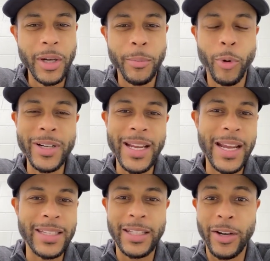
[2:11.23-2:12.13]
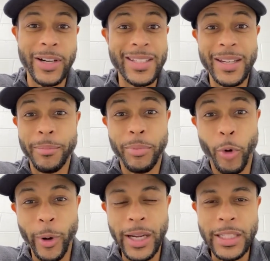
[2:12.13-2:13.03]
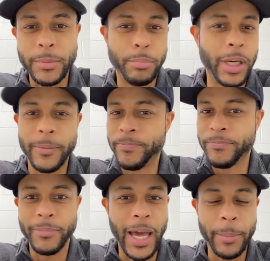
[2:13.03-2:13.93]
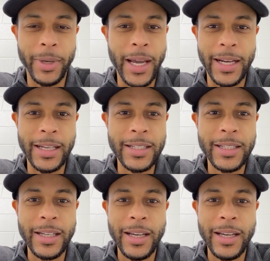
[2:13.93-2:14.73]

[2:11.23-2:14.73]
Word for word: more days in here at some point, but bottom line is,